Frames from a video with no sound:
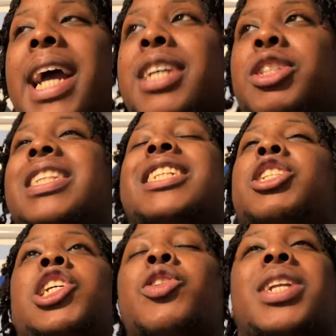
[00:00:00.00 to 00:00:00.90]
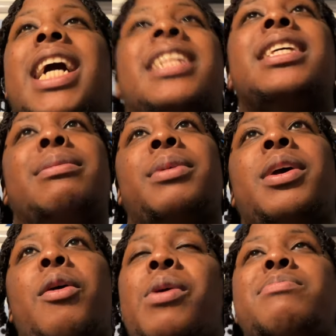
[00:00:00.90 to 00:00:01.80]
it's literally not that deep.
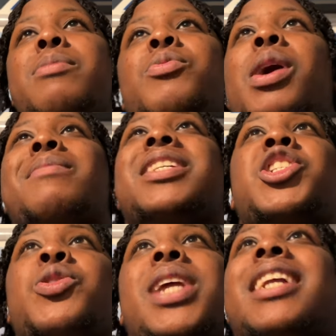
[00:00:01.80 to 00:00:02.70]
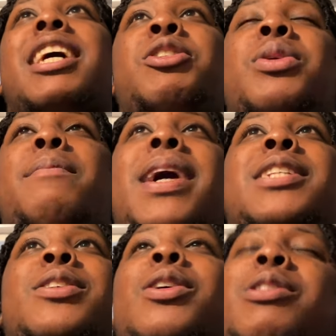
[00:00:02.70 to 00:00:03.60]
When people come and show that they're doing a mad
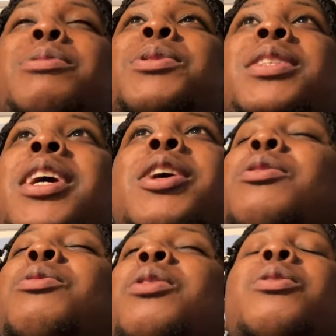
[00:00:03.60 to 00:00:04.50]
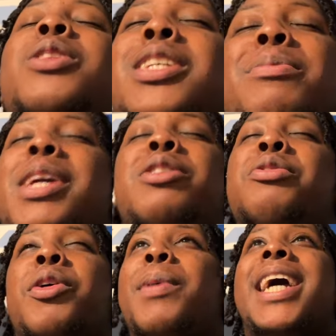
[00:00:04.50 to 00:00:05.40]
thing on Christmas, does it make you
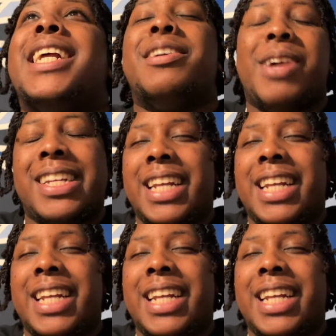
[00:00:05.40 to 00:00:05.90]
feel better than the rest?